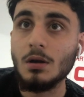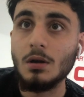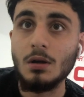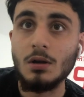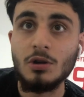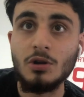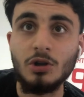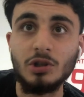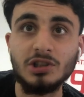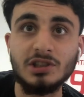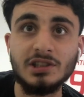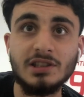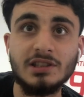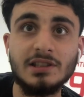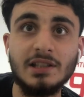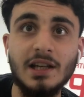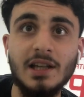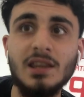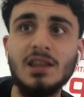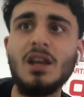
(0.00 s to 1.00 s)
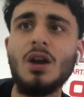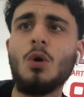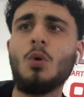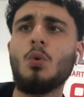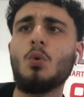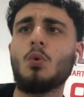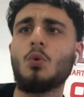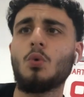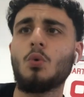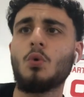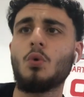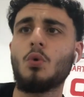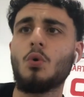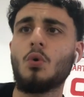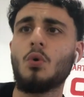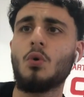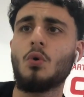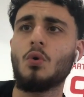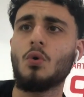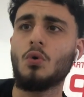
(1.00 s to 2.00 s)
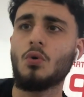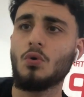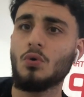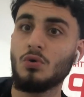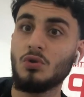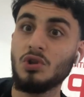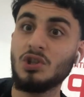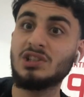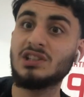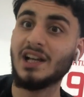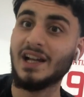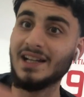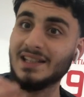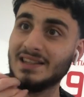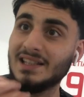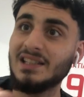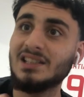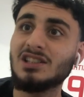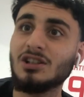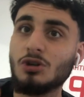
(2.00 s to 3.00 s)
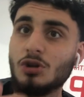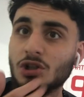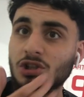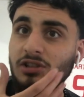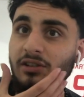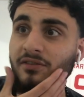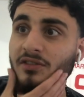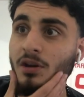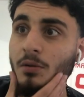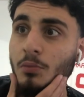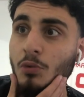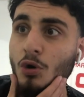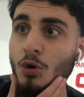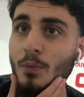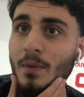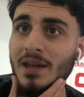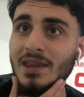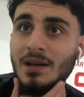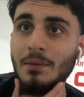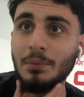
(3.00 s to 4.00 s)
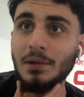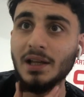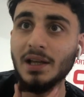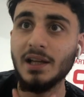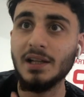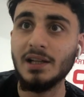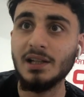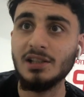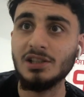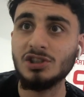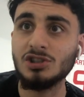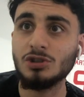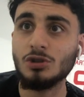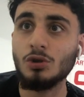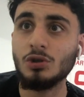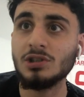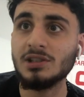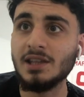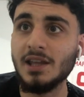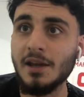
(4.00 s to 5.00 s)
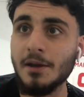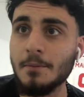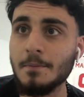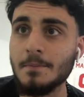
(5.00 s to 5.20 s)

Crosses it in there. Oh, looks like a decent cross off the ball, man. The player nearly scores there.